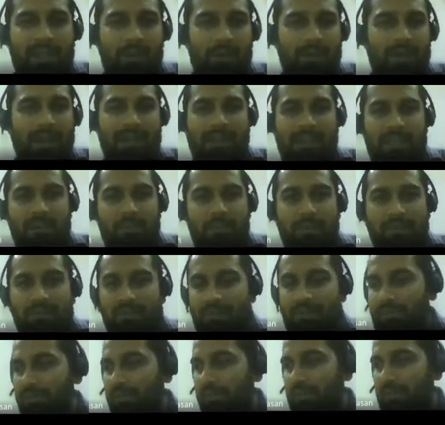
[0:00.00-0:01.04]
or 19
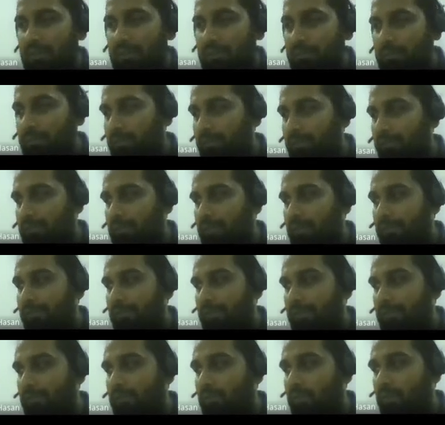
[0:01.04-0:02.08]
misses. It's
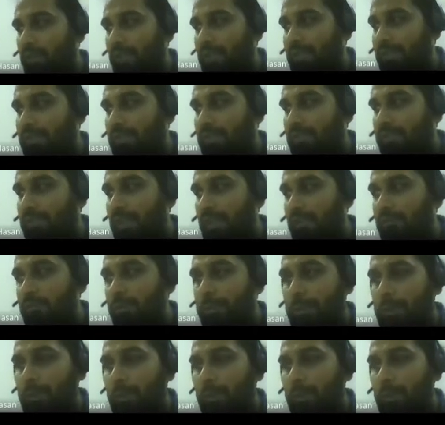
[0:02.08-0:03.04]
if you take this, that would be